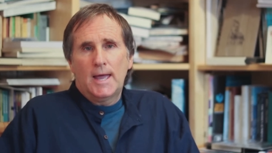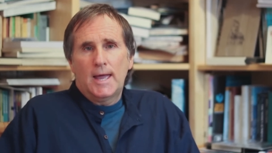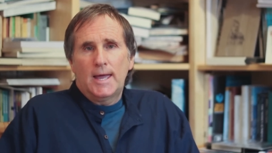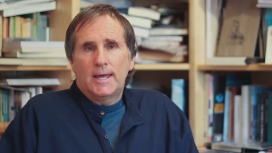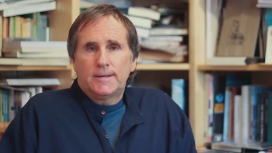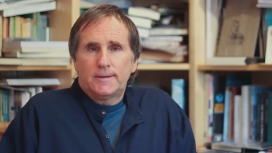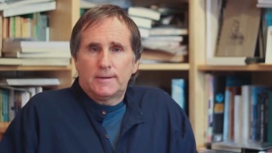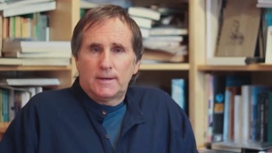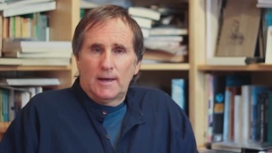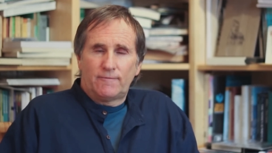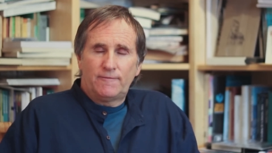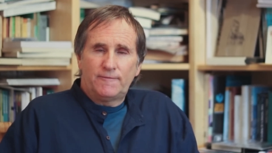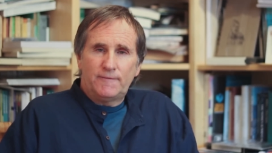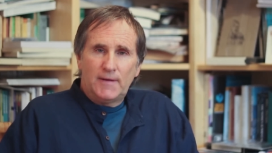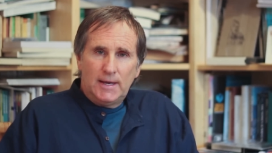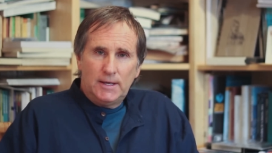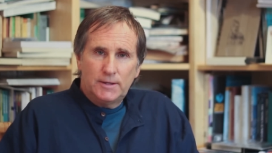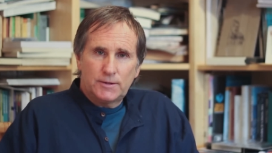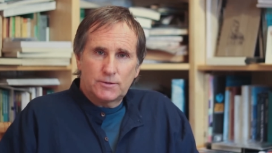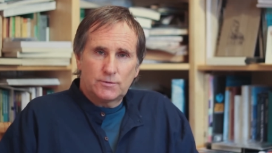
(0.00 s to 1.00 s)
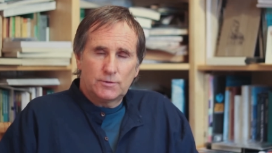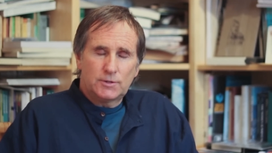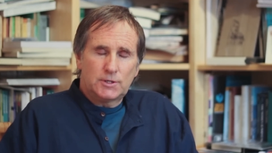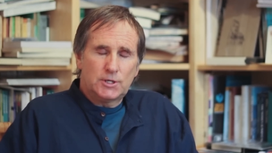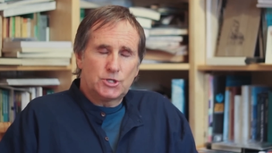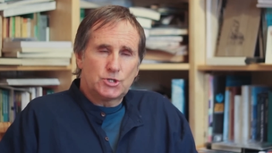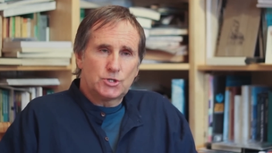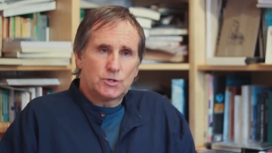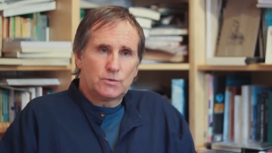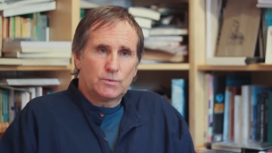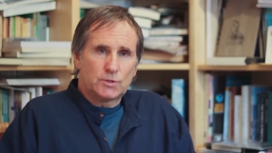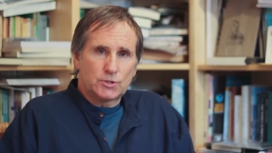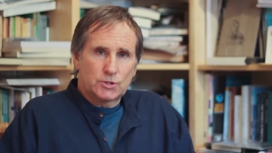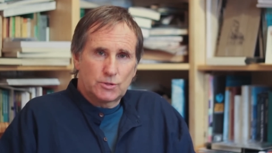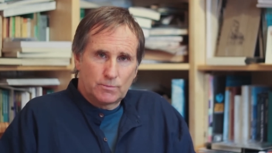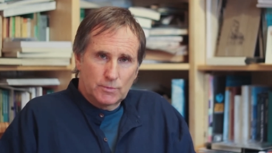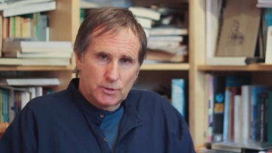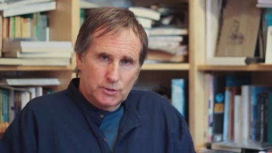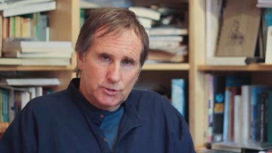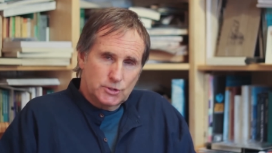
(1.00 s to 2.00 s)
And a faith tradition which
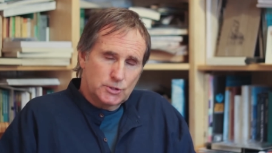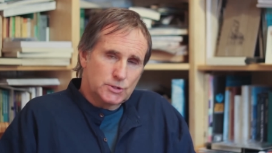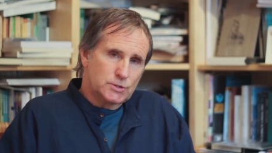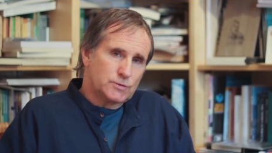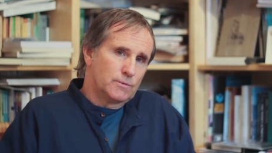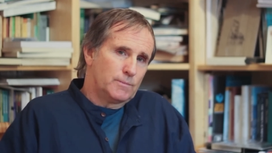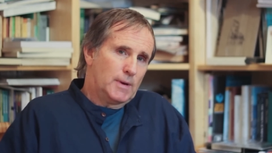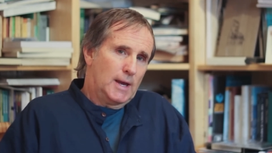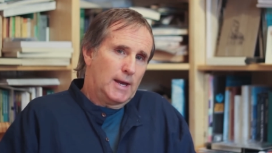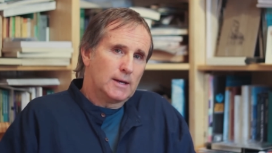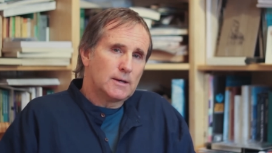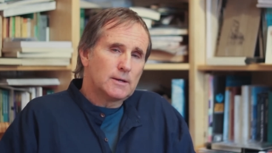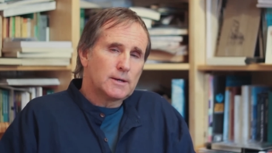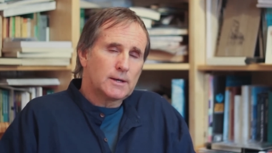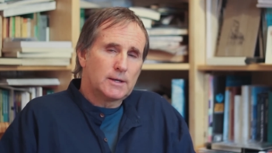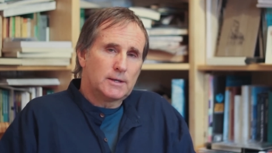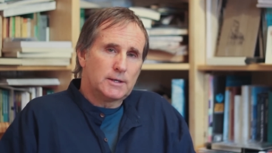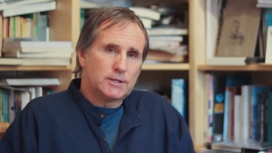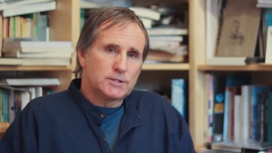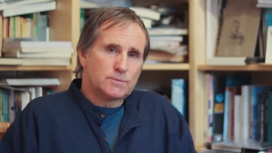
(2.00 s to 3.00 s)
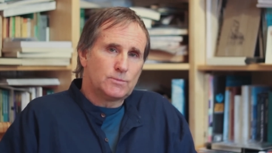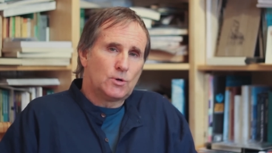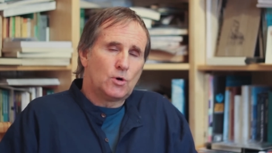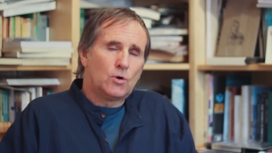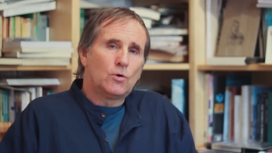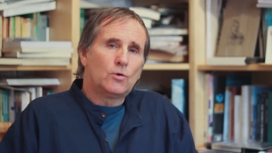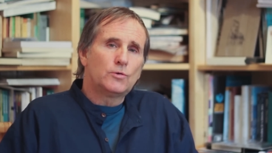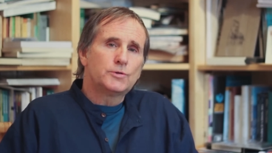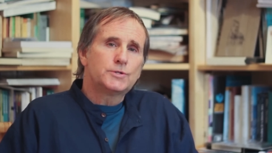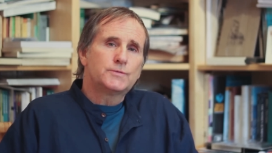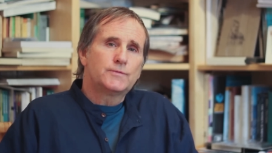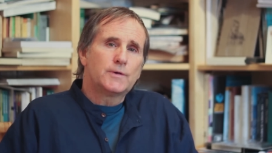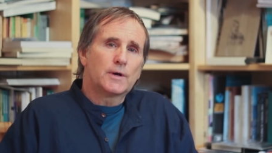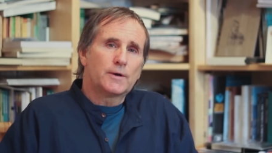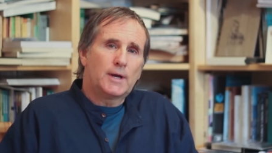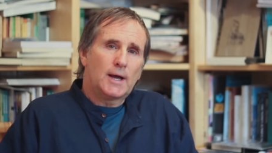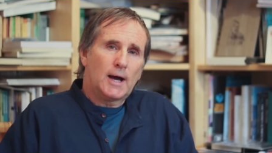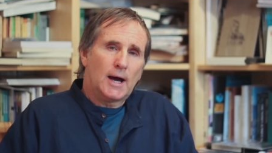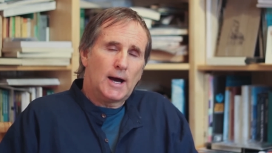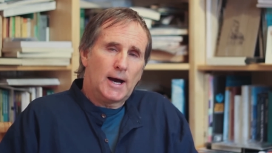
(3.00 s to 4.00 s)
emerges from Anglicanism holds
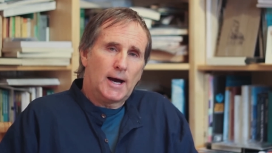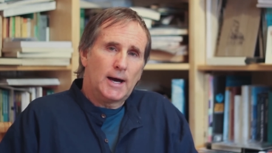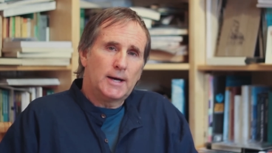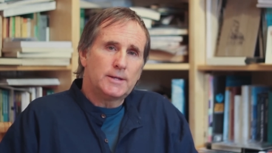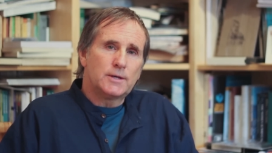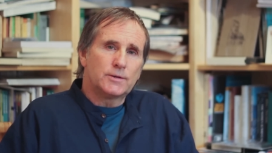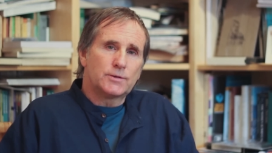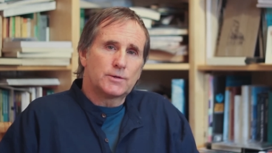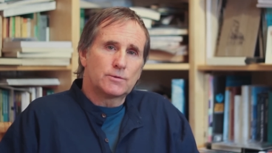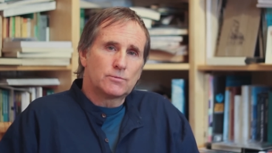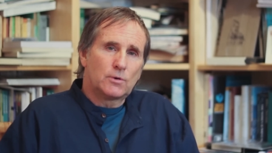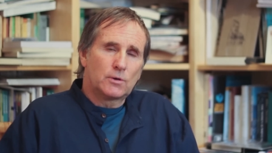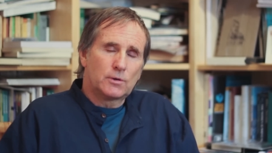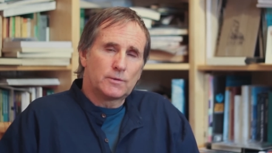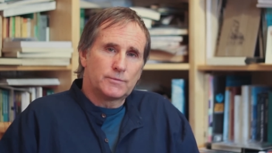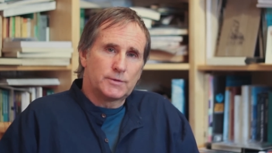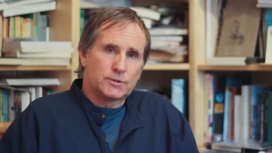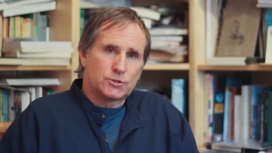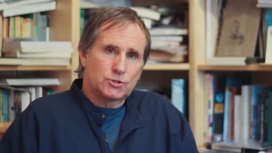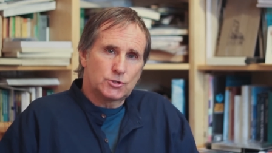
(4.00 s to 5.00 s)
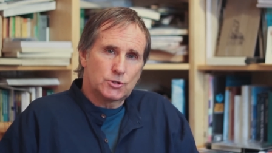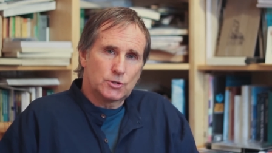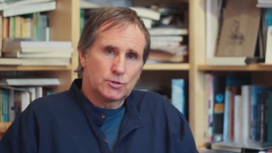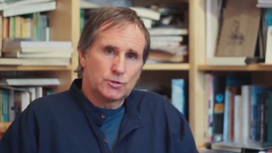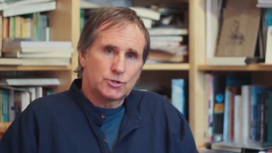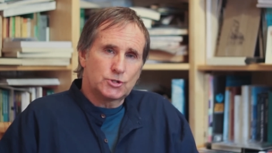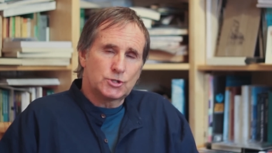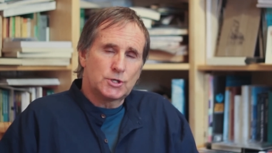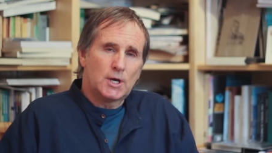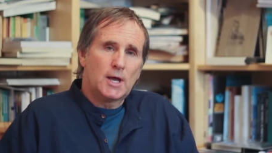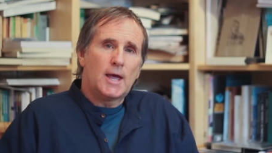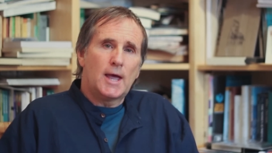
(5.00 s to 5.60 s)
very high that the role of the church